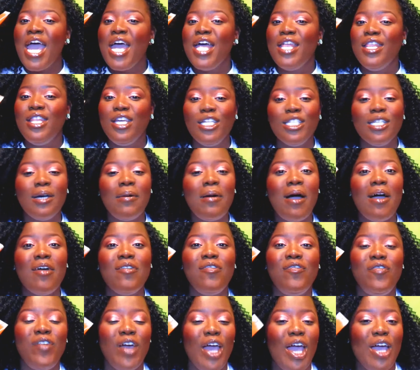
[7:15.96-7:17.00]
these are my
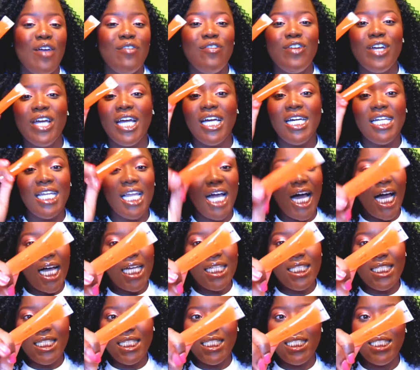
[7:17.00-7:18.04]
favorite
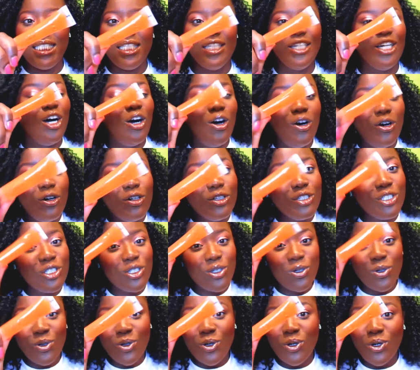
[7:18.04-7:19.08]
glosses. They're old
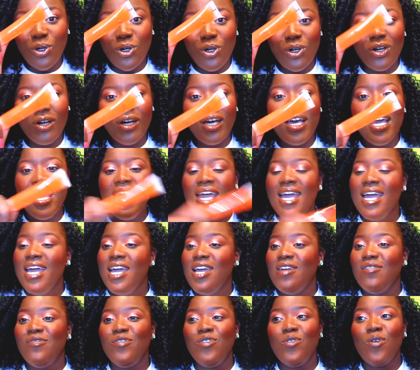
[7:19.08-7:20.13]
school.
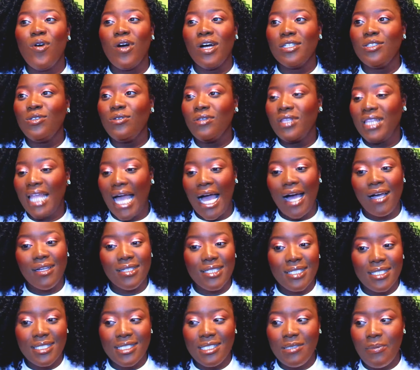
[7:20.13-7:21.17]
If you are a
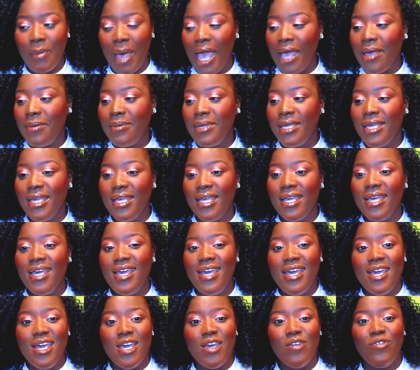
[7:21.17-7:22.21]
2000s baby,
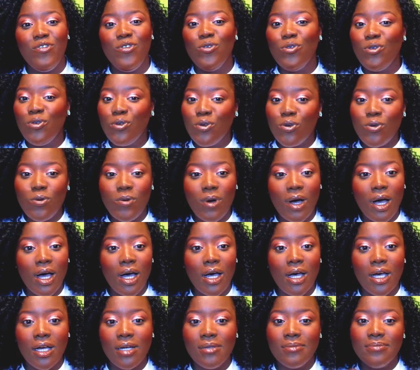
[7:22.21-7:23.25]
if you grew
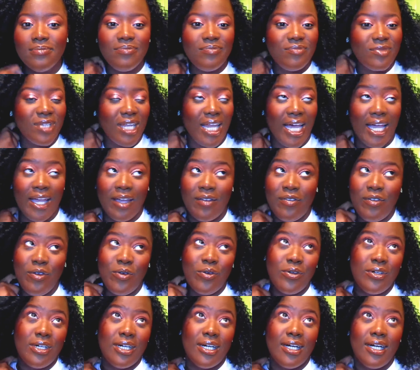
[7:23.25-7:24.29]
up, like if you
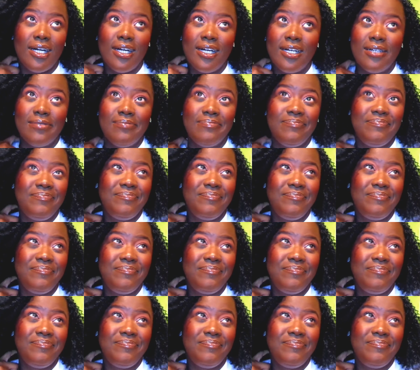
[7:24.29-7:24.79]
were